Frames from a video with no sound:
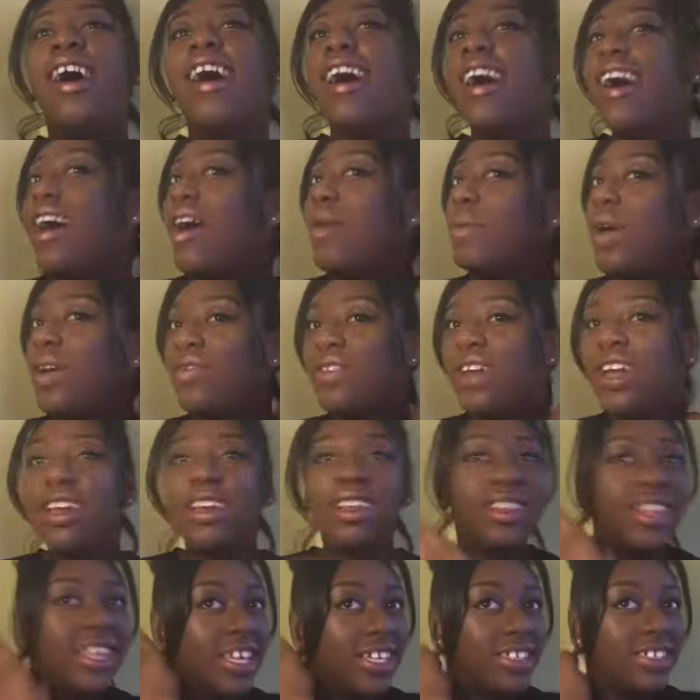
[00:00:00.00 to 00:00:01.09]
I
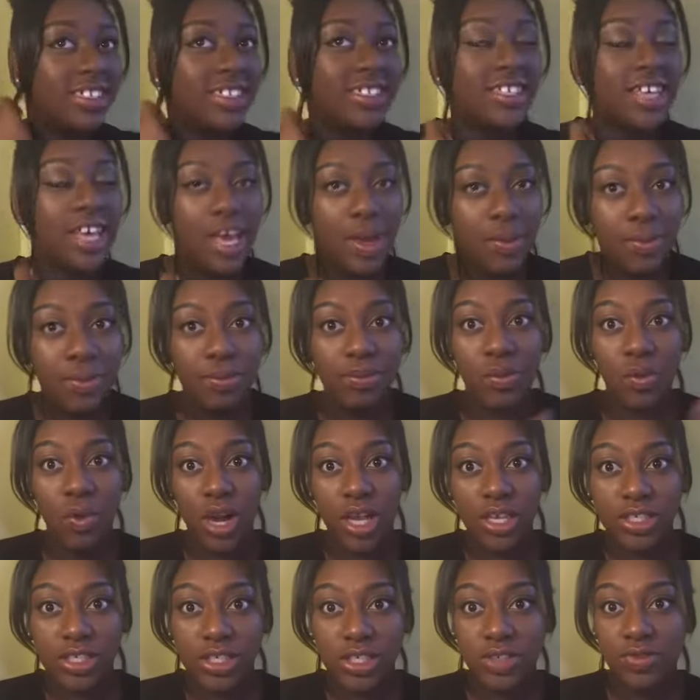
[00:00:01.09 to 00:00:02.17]
finally just kept
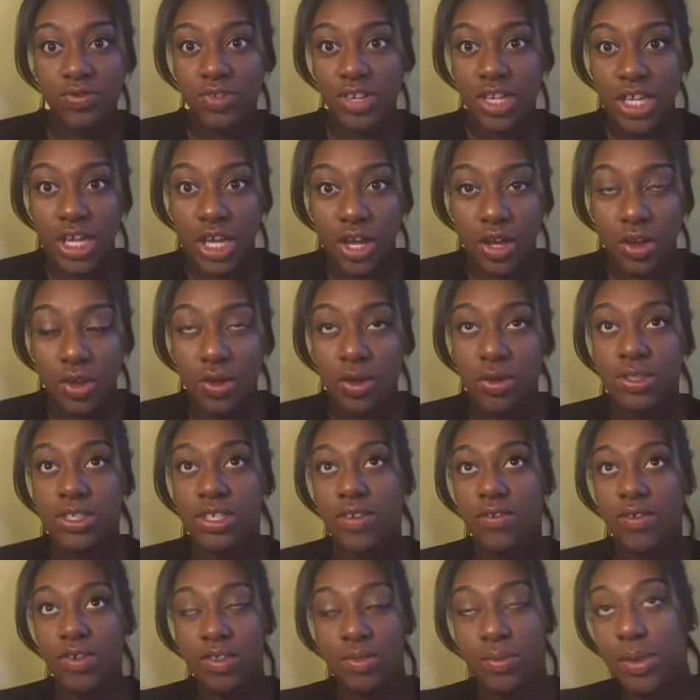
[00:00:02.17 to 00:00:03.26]
watching videos
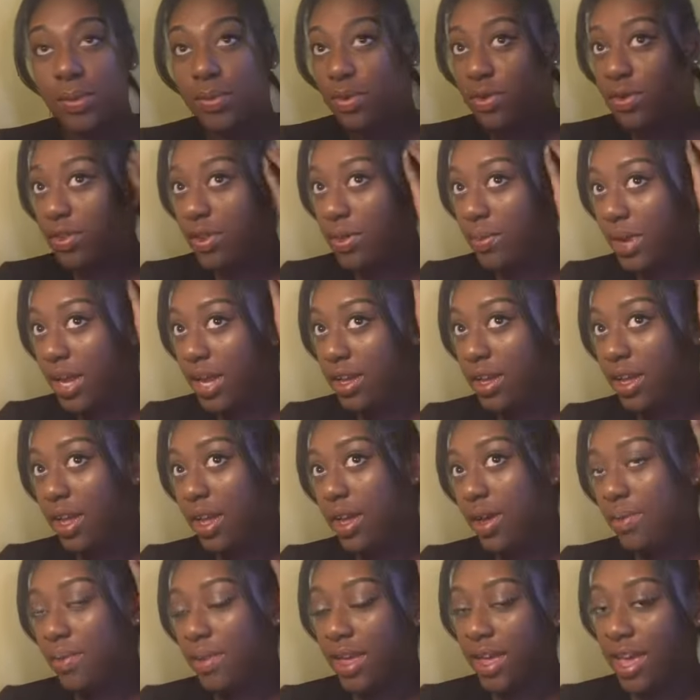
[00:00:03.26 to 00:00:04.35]
of other people doing their
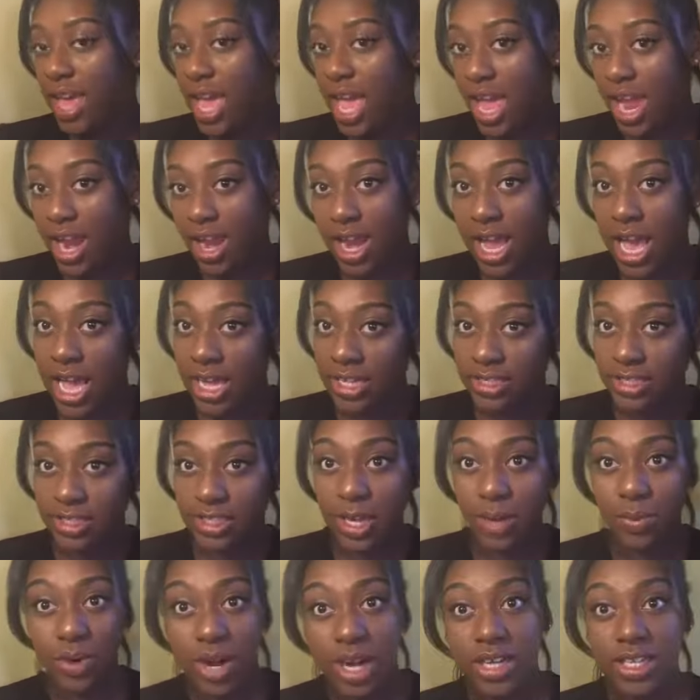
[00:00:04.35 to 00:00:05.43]
makeup, and I just
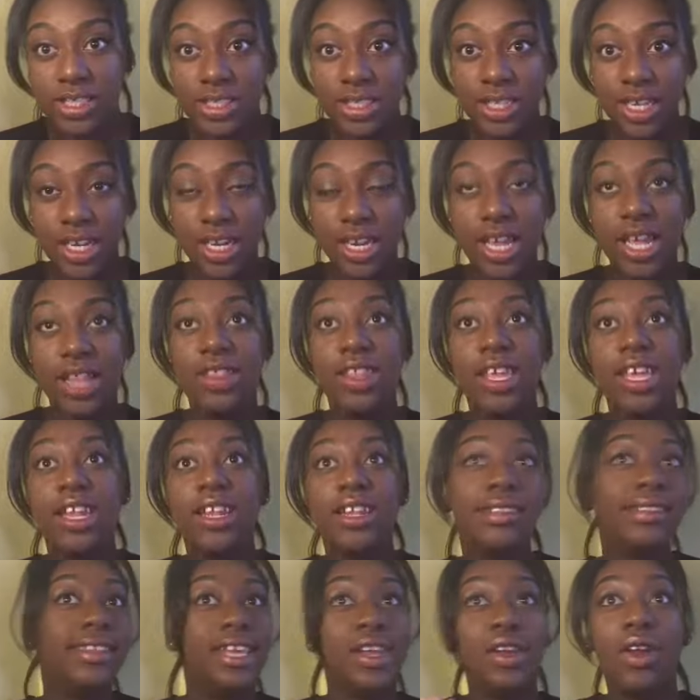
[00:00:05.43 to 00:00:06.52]
kept practicing, and
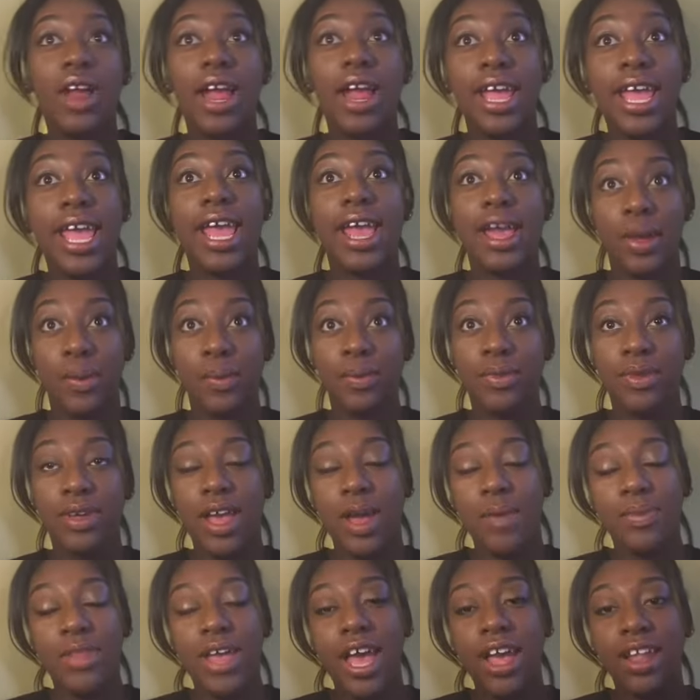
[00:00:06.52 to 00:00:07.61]
then here I am.
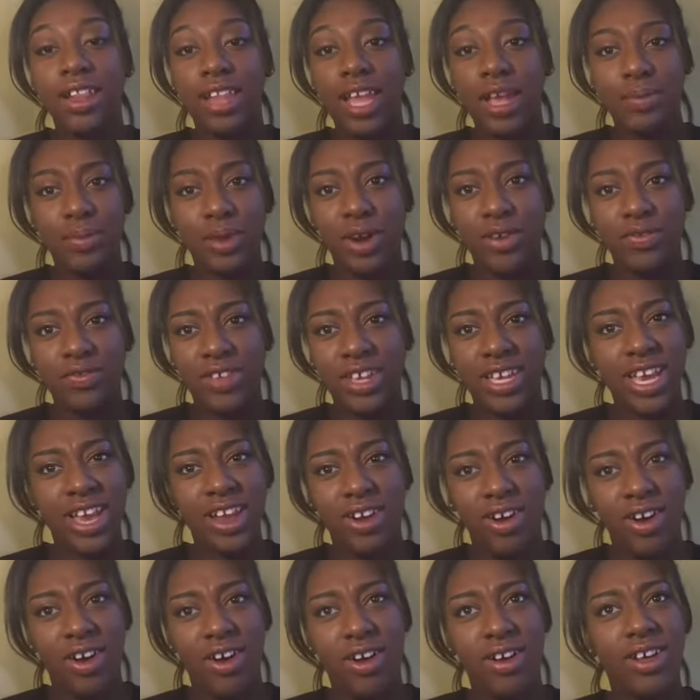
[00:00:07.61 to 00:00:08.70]
I'm not like perfect at
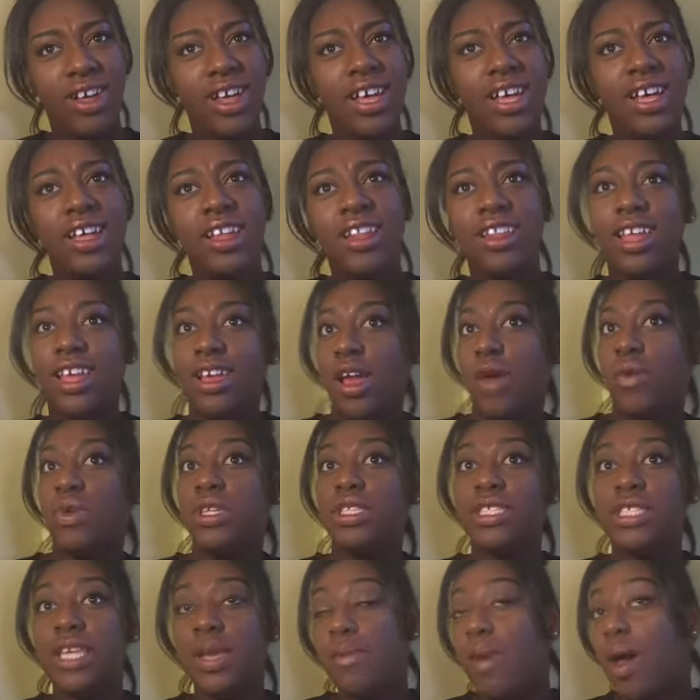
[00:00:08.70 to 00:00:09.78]
all. Like, I
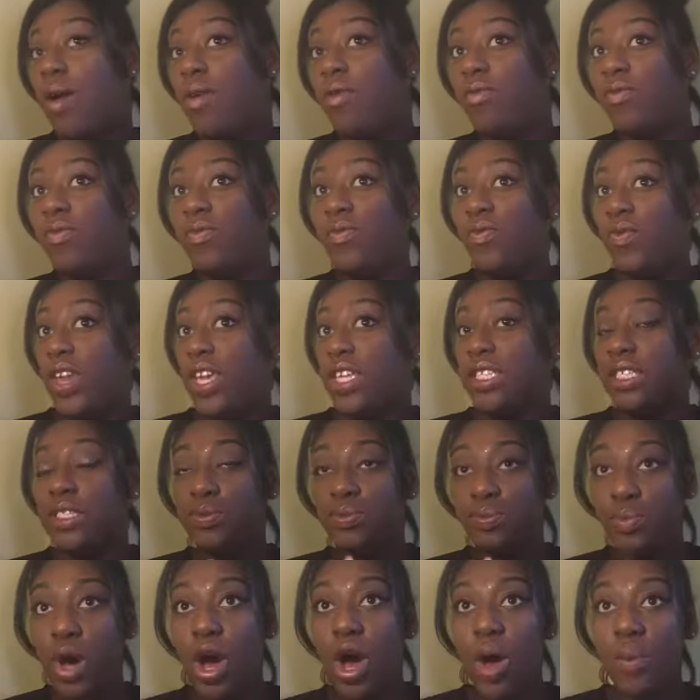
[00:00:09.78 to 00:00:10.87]
wouldn't say my face is
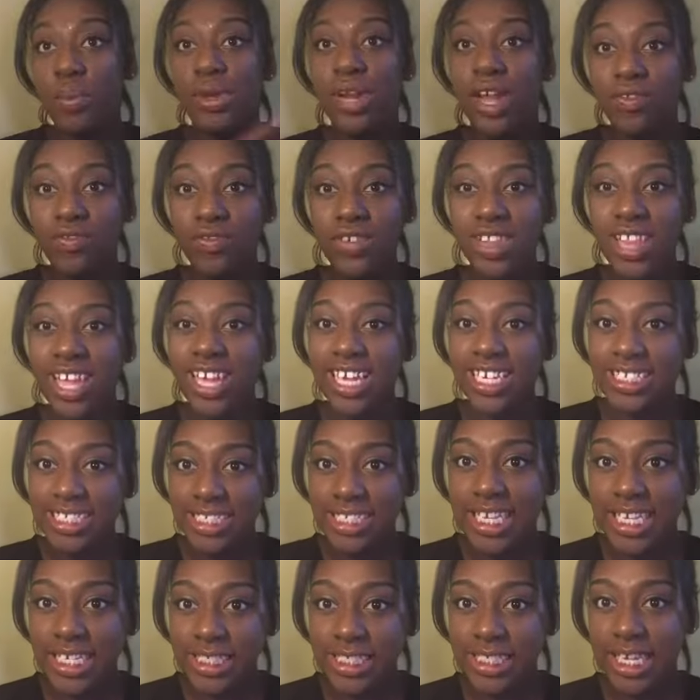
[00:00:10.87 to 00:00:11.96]
bomb, but I feel like it's
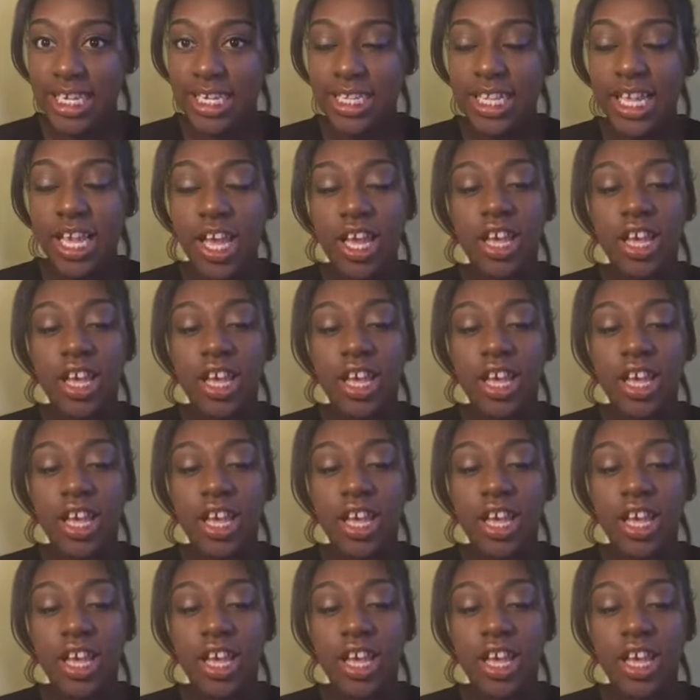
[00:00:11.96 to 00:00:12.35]
decent.